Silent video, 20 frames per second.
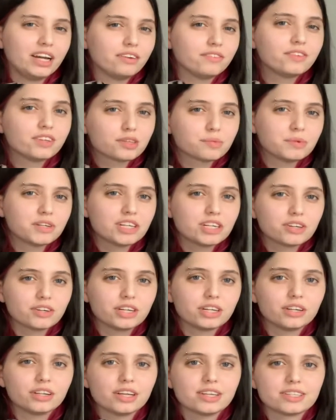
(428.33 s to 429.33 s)
of this
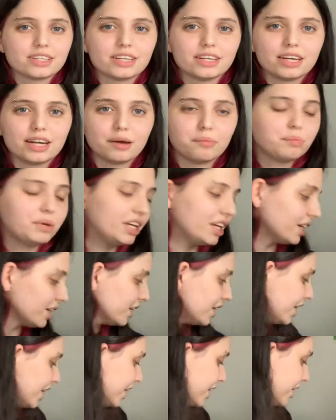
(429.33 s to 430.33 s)
material has ended up
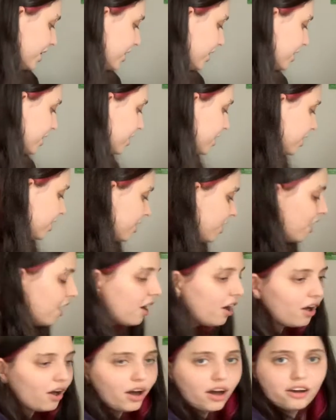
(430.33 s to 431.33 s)
peeling
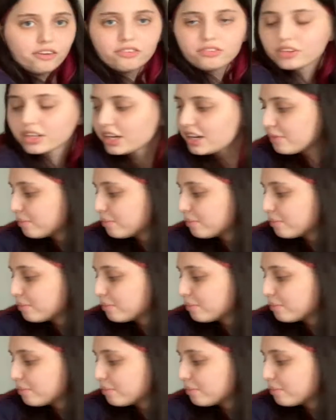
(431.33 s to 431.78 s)
off. Like